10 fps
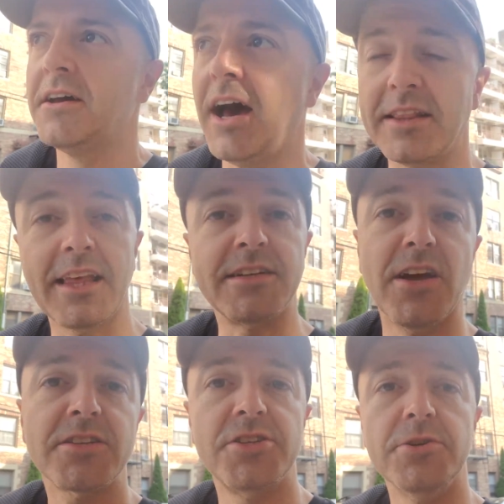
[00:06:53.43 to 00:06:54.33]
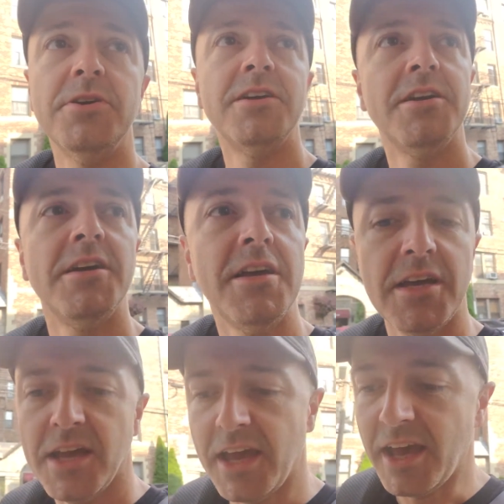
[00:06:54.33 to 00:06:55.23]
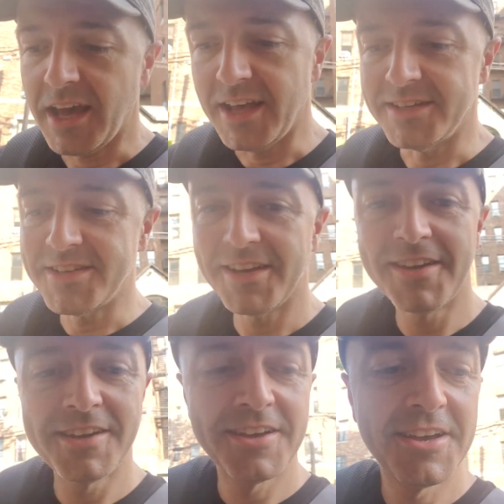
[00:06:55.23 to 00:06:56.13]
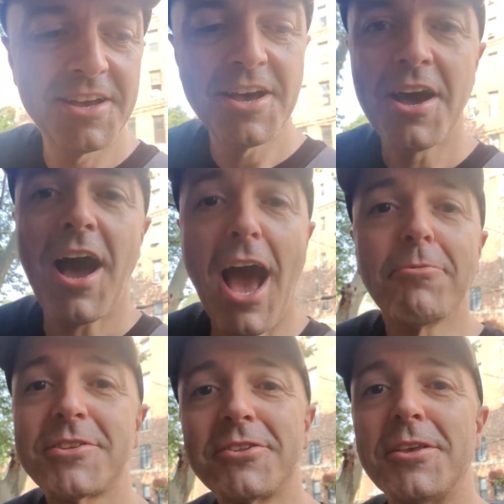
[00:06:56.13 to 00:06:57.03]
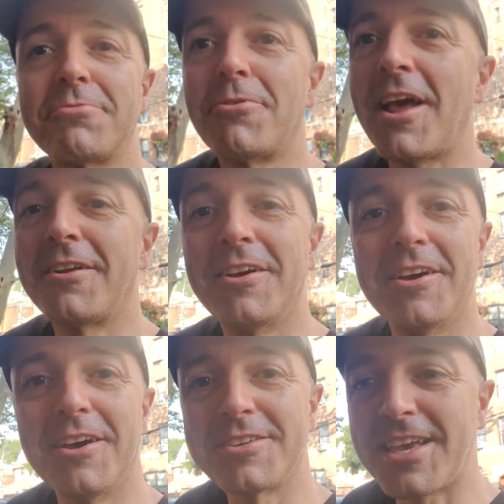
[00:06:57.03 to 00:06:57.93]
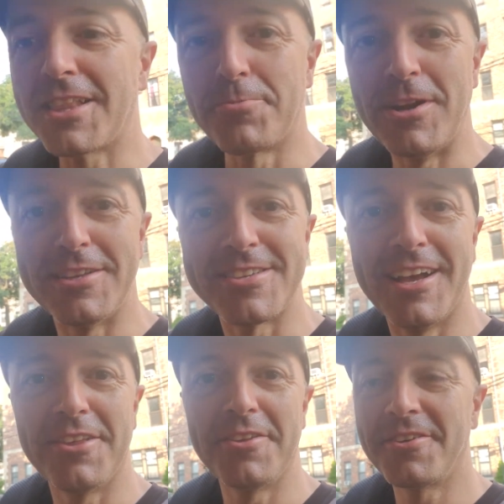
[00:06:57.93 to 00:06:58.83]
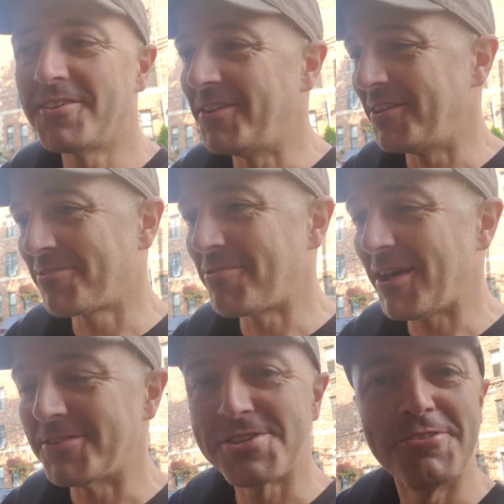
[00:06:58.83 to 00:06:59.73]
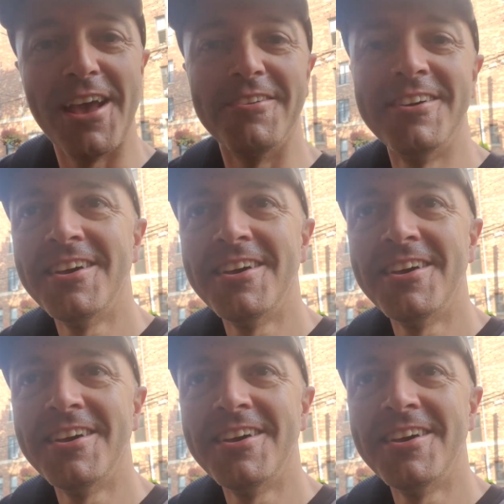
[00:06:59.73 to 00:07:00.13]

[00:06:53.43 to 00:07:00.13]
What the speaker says: I'd like not to. And I will totally throw down a Scalabrine style throwdown showdown.